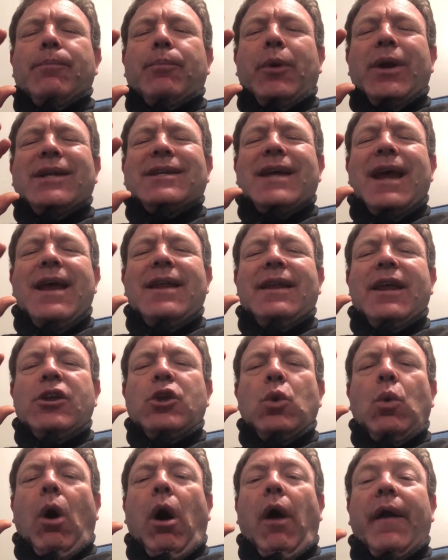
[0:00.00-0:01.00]
pretend that
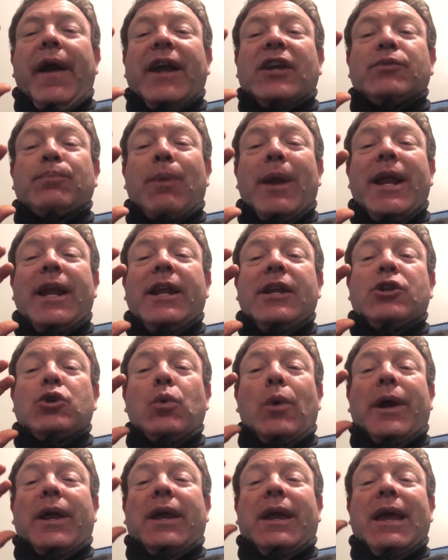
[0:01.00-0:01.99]
you are explaining
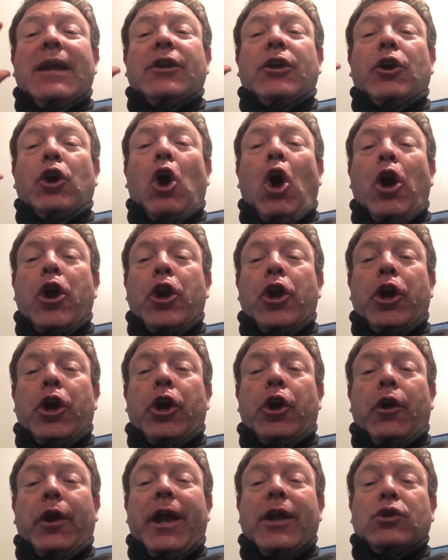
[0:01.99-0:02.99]
to a kindergartner,
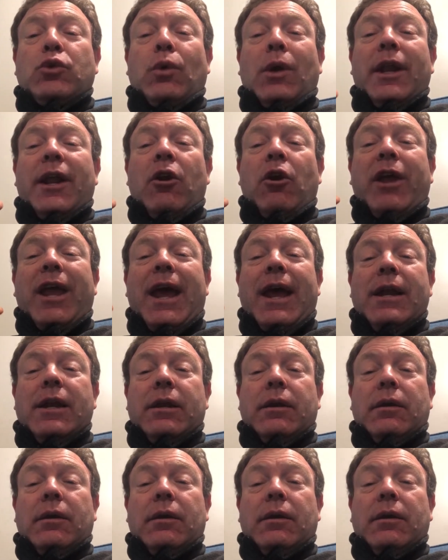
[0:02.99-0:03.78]
okay, to a little kid,